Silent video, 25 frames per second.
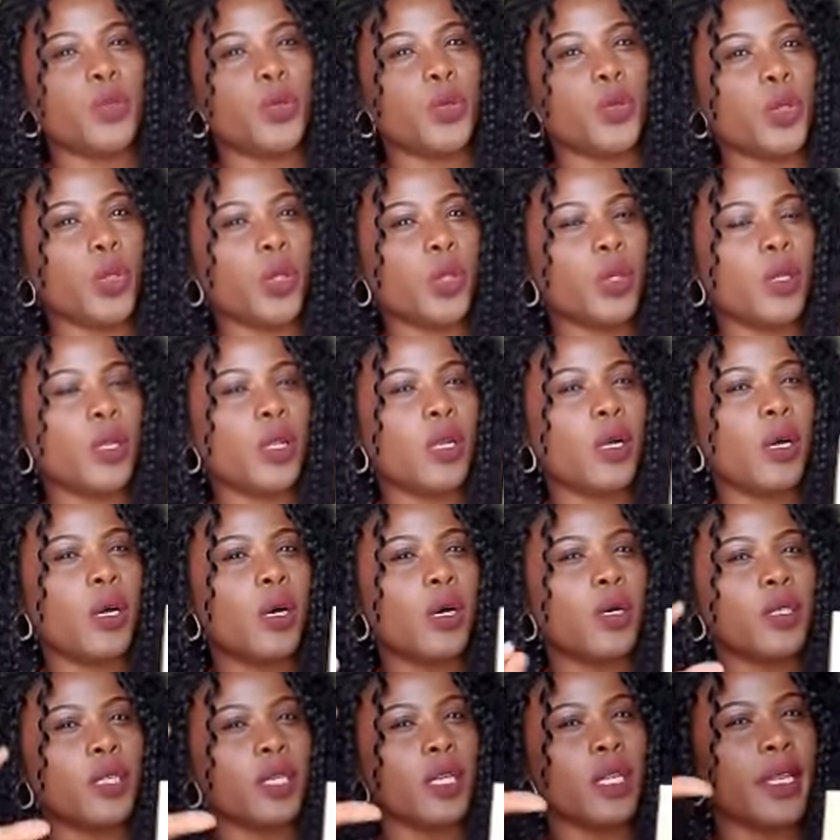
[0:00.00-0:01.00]
roll
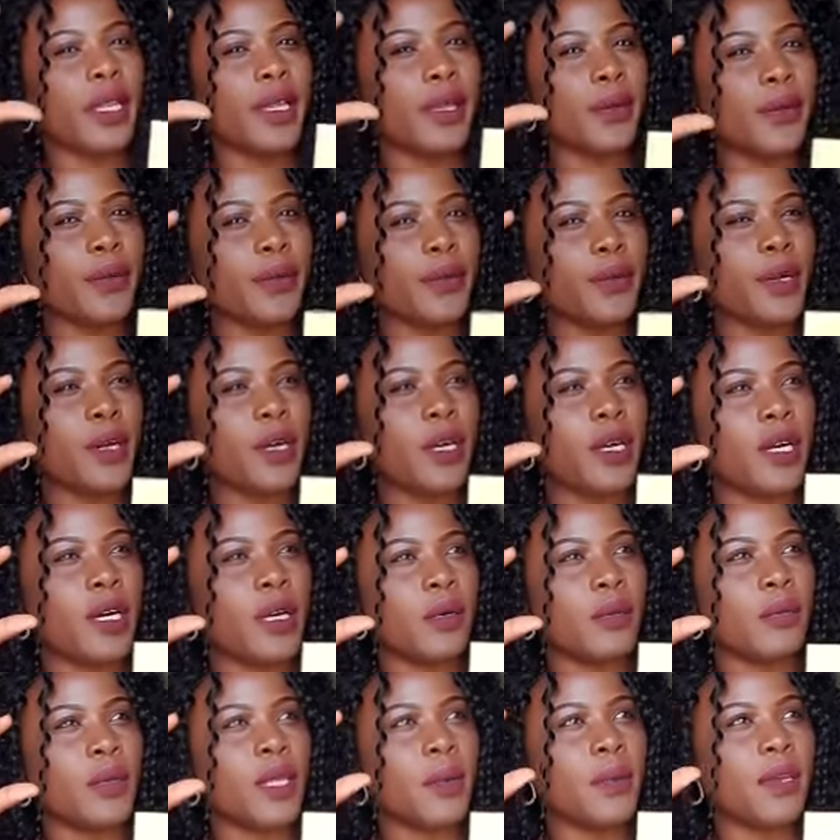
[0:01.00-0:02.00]
on a
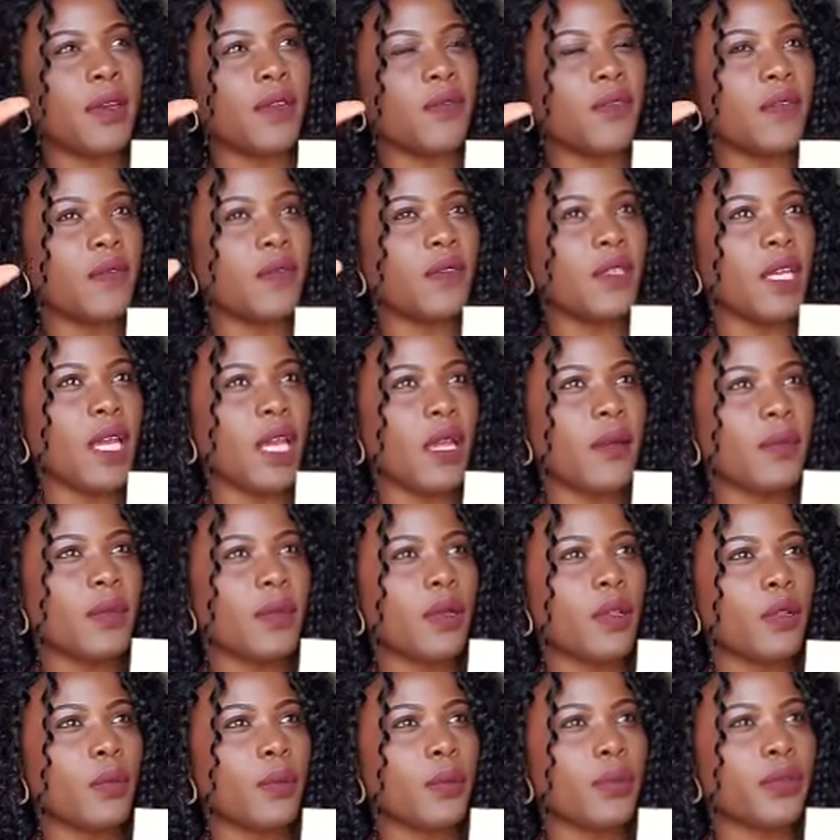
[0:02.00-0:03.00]
little maybe a 50
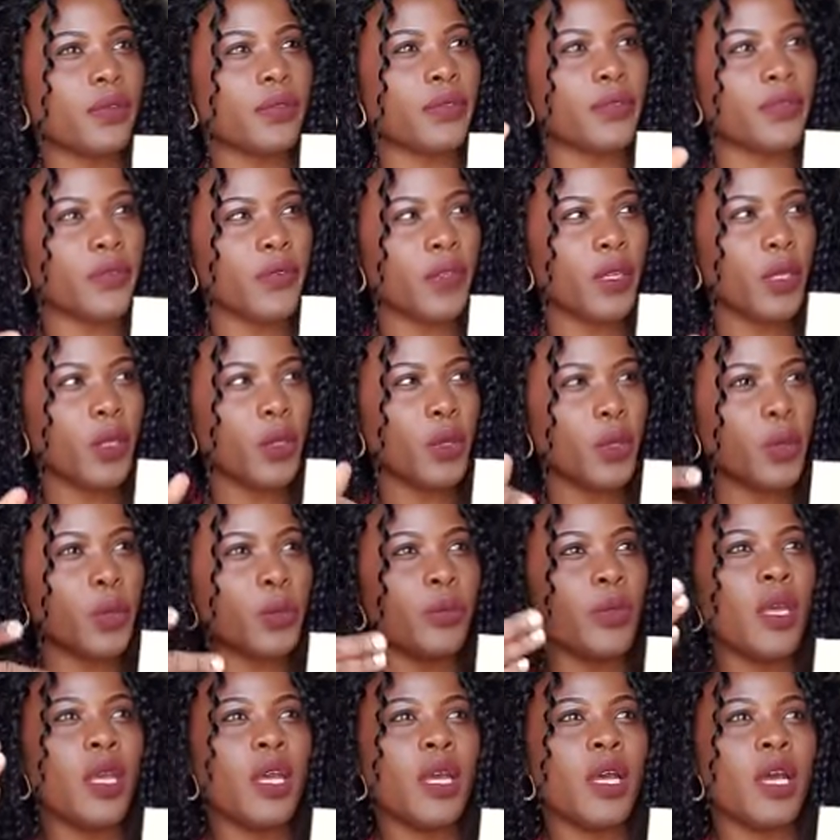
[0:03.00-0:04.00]
ml
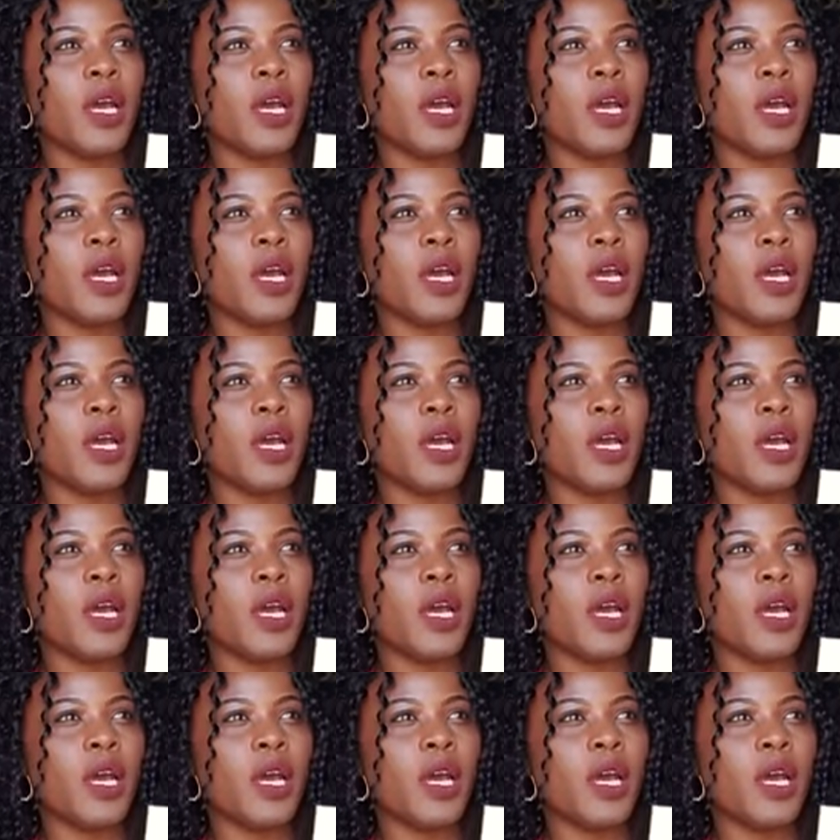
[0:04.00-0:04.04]
perfume,